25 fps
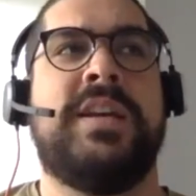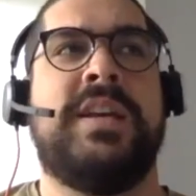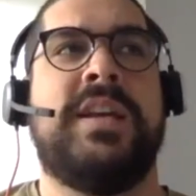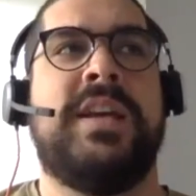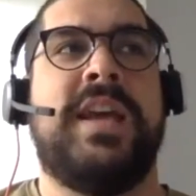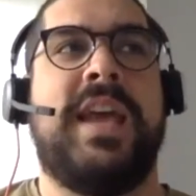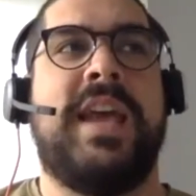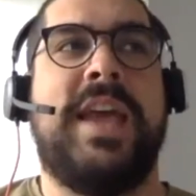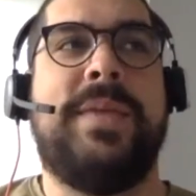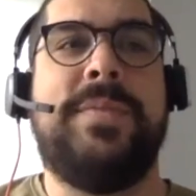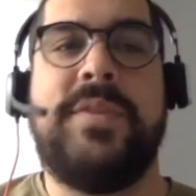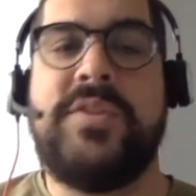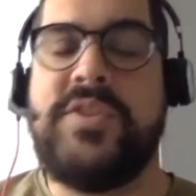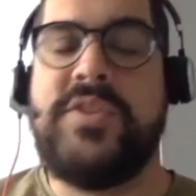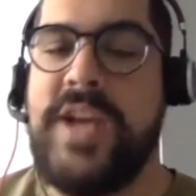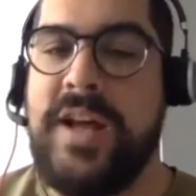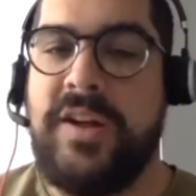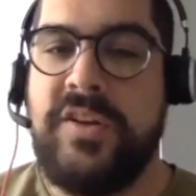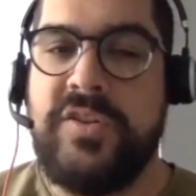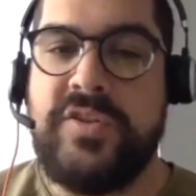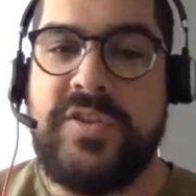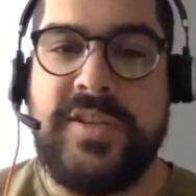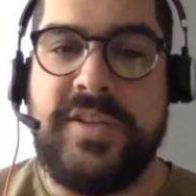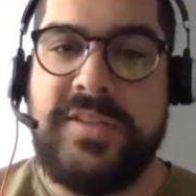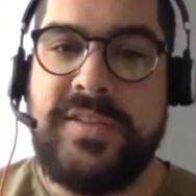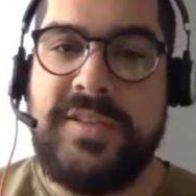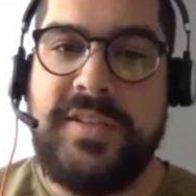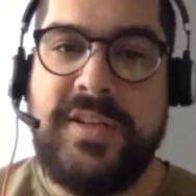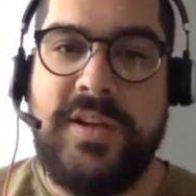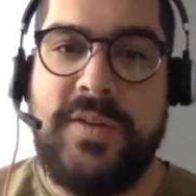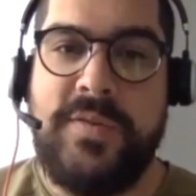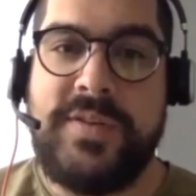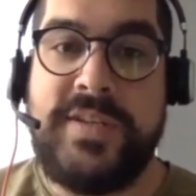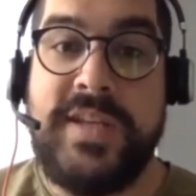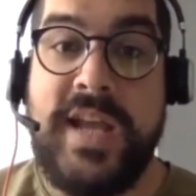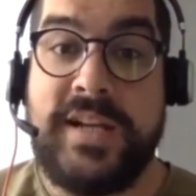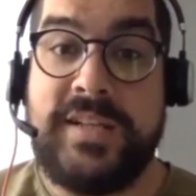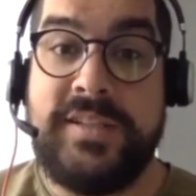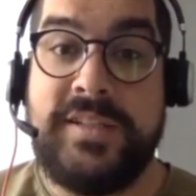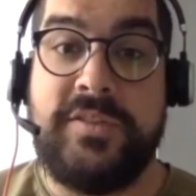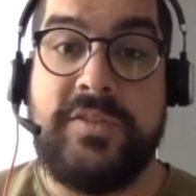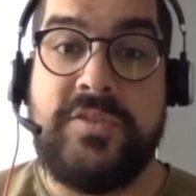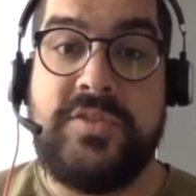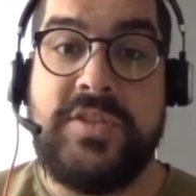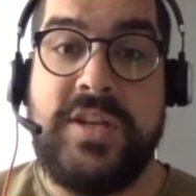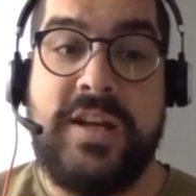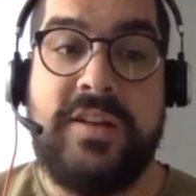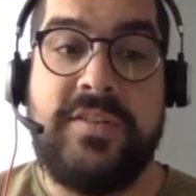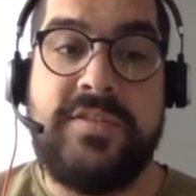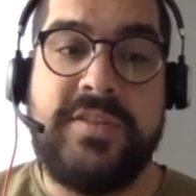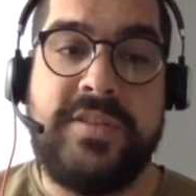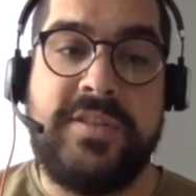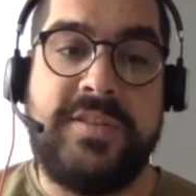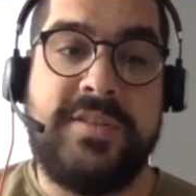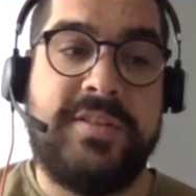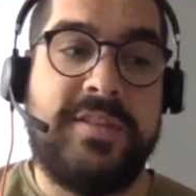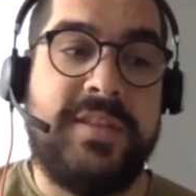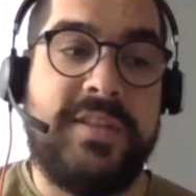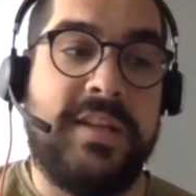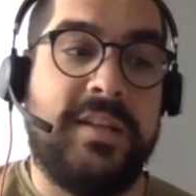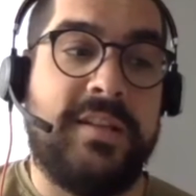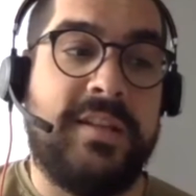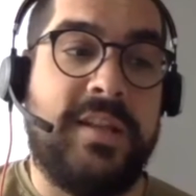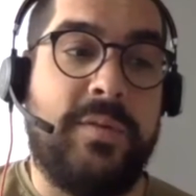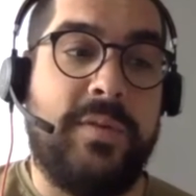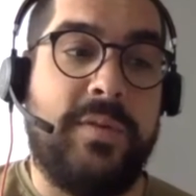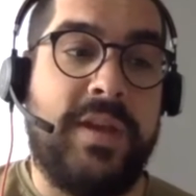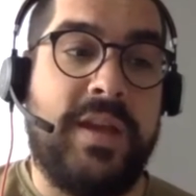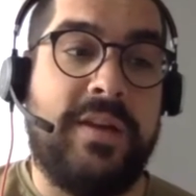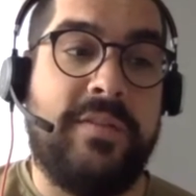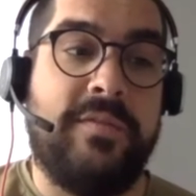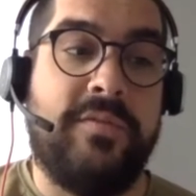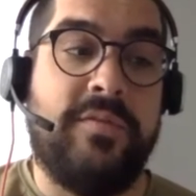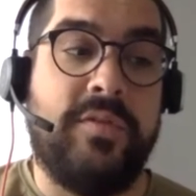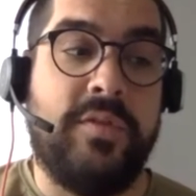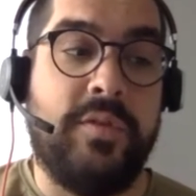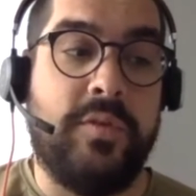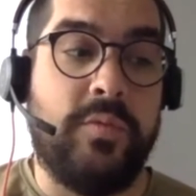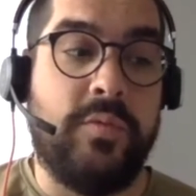And the challenges, the technical challenges that we have